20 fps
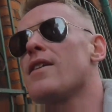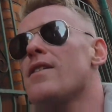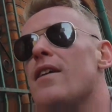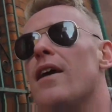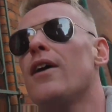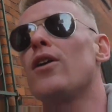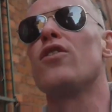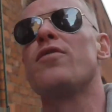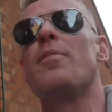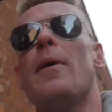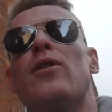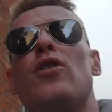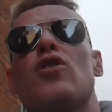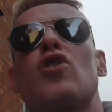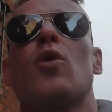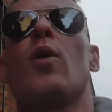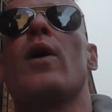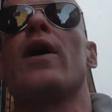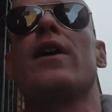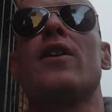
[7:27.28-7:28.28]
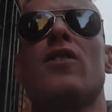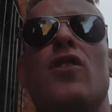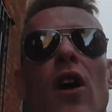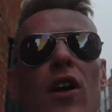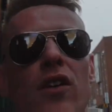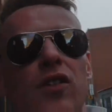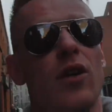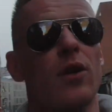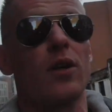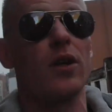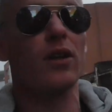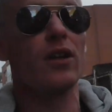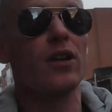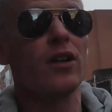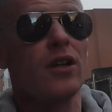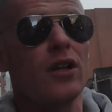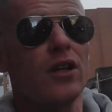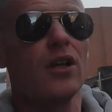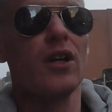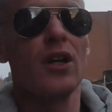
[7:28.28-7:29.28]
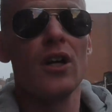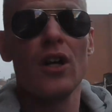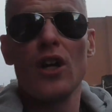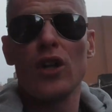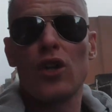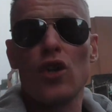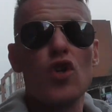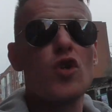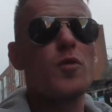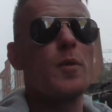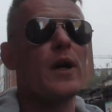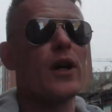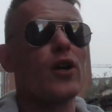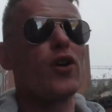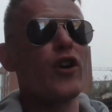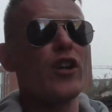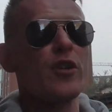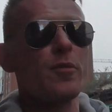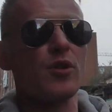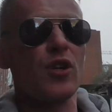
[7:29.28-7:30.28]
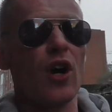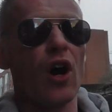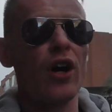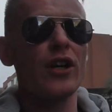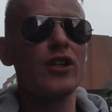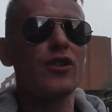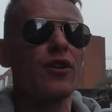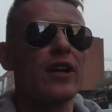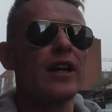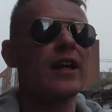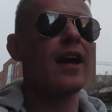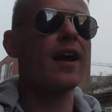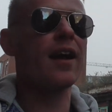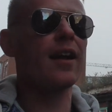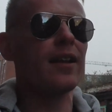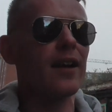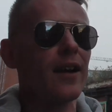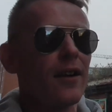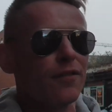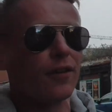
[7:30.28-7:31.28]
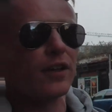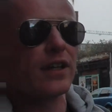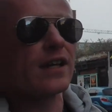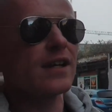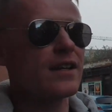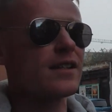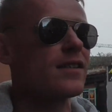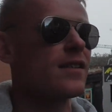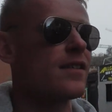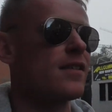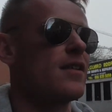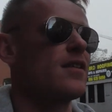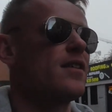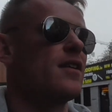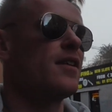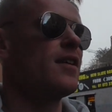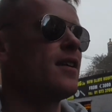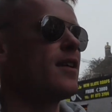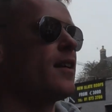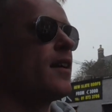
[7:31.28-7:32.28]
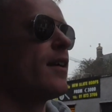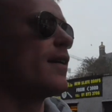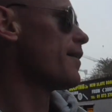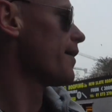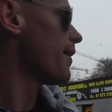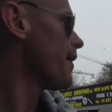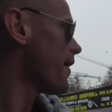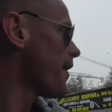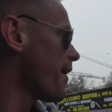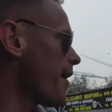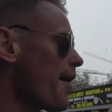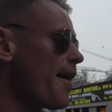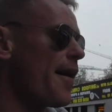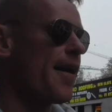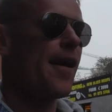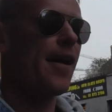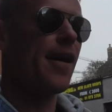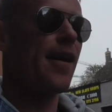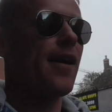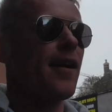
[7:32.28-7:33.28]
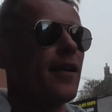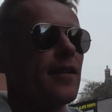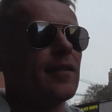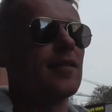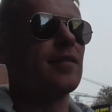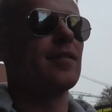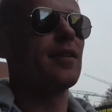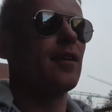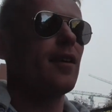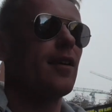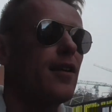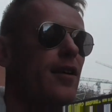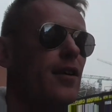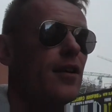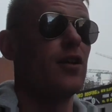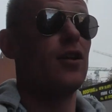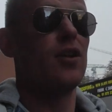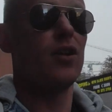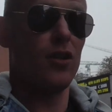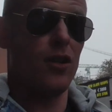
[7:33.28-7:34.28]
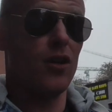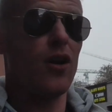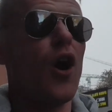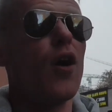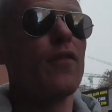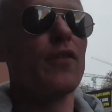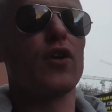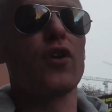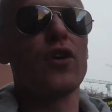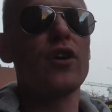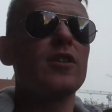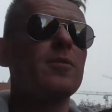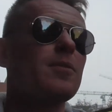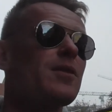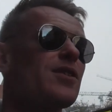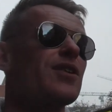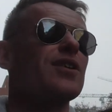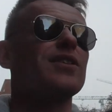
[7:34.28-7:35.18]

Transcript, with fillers: didn't say enough about the square. There's also the, there used to be a Christmas ice rink held there for kids. And over Christmas,